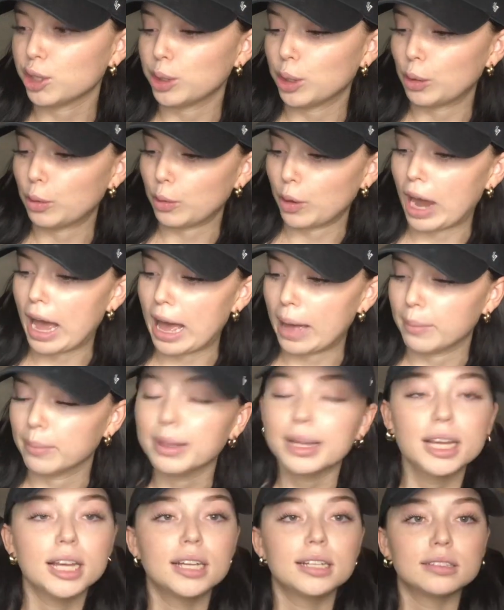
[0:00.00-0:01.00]
go
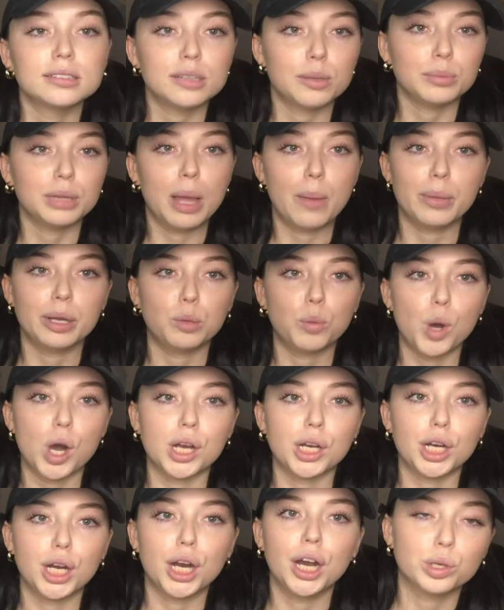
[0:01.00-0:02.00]
grab some lemon
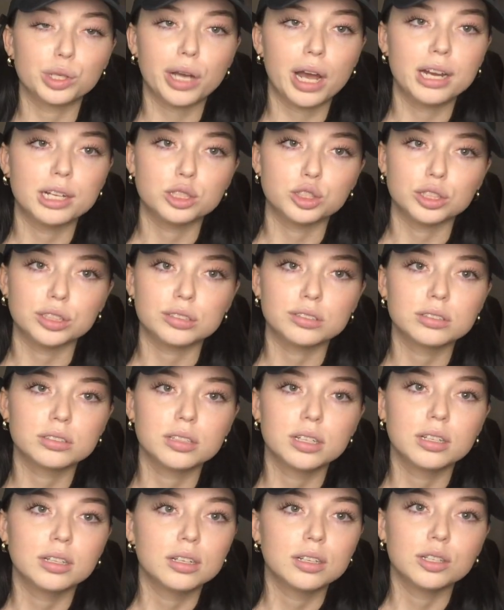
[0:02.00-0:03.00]
water. We're gonna
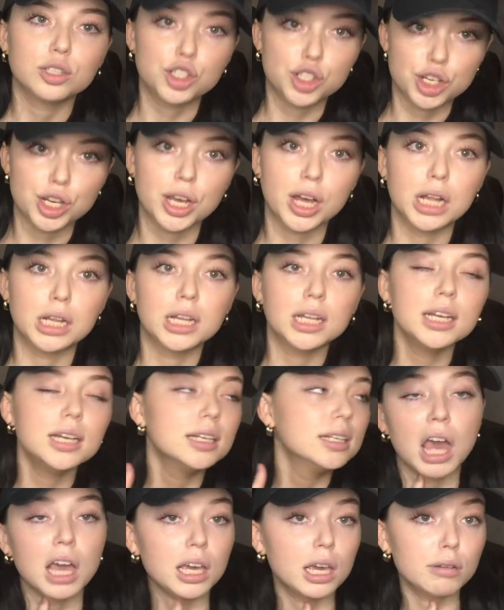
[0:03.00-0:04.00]
just chill
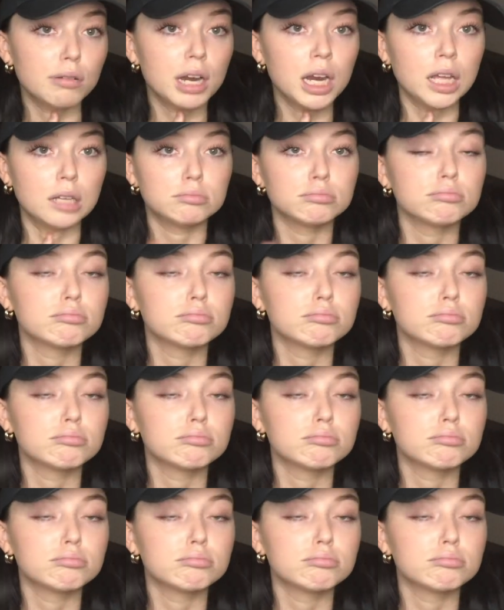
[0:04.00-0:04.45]
and get ready.